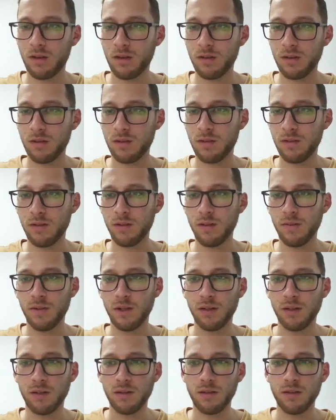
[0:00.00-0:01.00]
7,
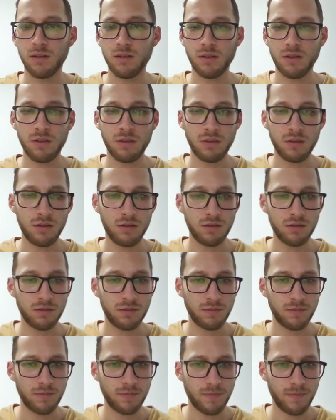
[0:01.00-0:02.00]
8, 9.
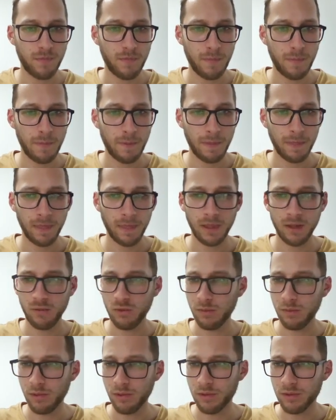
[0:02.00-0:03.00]

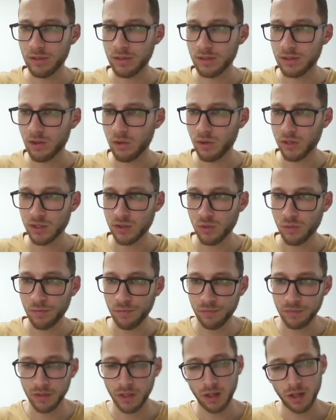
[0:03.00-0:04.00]
What about this? Okay, so
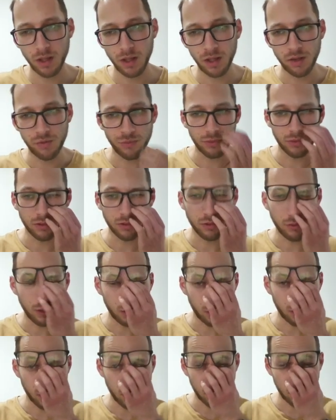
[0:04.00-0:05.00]
if we look at
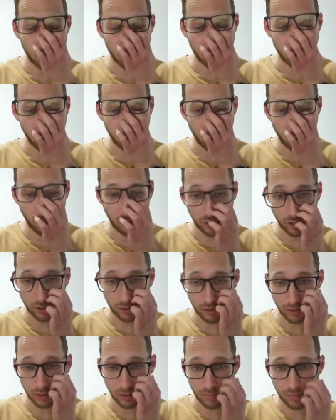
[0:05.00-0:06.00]
this
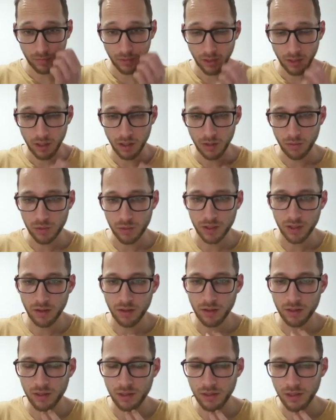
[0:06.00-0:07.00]
correctly, we see
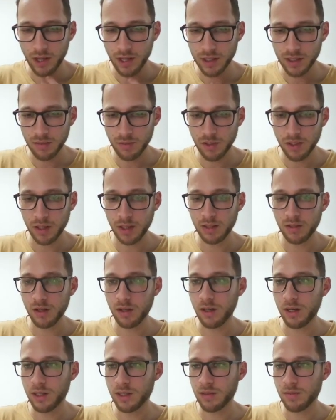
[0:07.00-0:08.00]
that it has to be an 8,
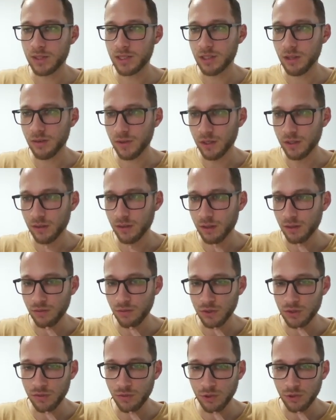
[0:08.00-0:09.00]
9. It has to be 7, 8, 9.
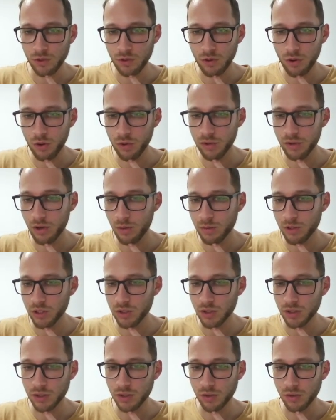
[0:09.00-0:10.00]
First of all the options
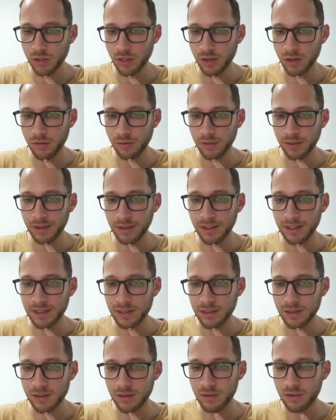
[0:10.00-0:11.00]
that don't have at
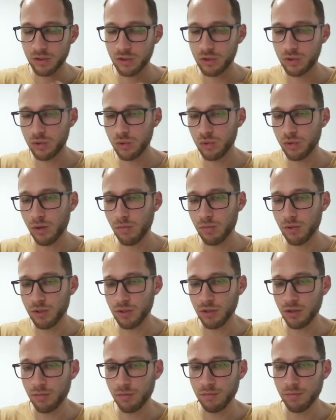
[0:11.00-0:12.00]
least 2 numbers
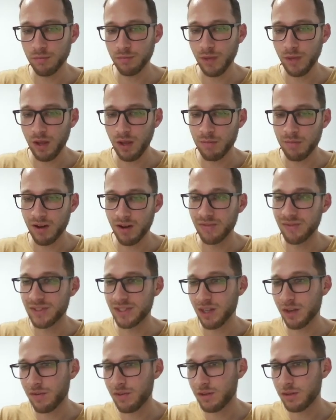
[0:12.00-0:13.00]
that are above
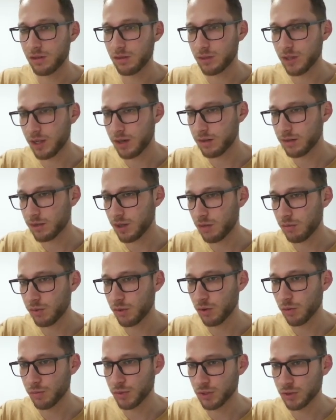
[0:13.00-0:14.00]
7, not
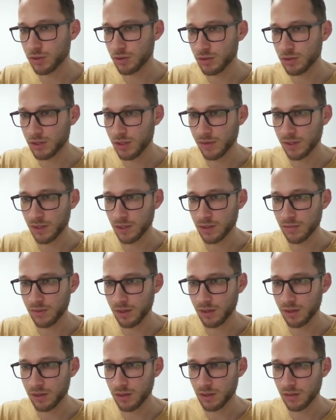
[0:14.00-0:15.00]
real options. 7, 8 is
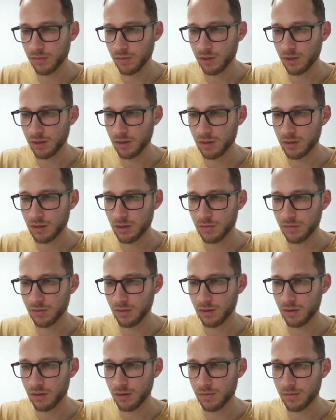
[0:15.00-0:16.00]
fine. This is fine. This is
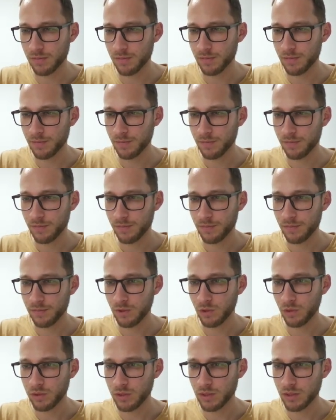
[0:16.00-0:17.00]
fine.
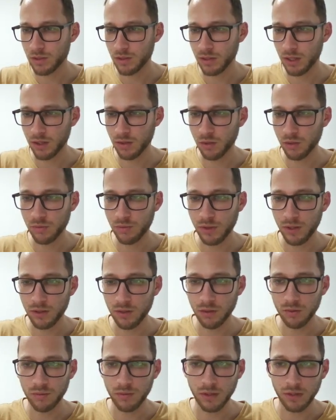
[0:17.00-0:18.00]
No, this is like not fine,
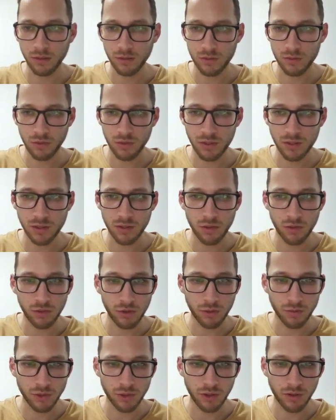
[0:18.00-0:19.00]
not fine. So this is the only
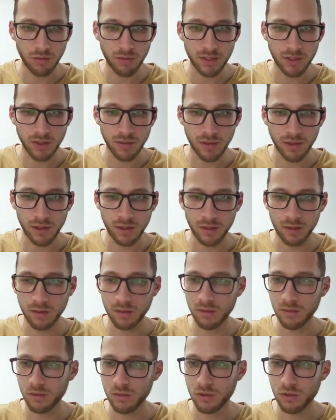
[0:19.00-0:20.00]
option. 3, 7, 8.
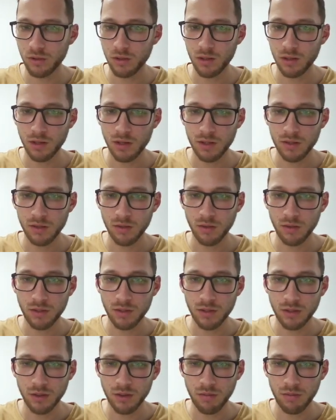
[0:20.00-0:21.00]
So this is
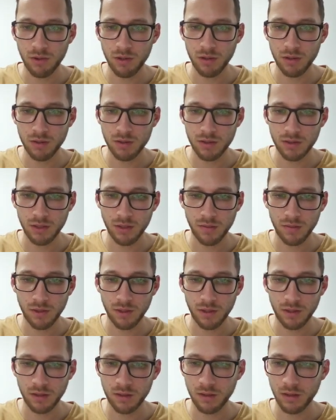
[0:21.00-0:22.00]
the 3, and 7,
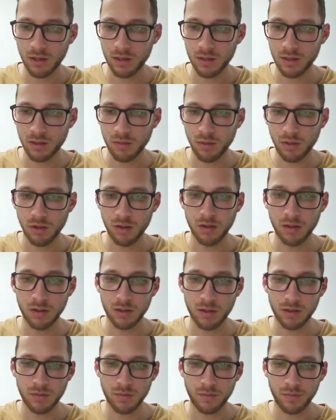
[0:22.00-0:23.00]
8 has to be
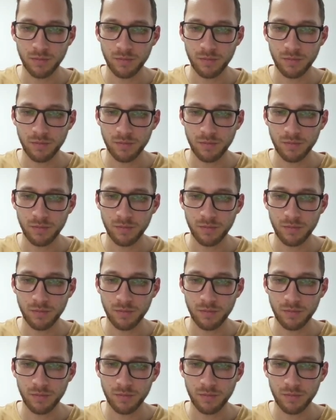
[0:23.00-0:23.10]
this.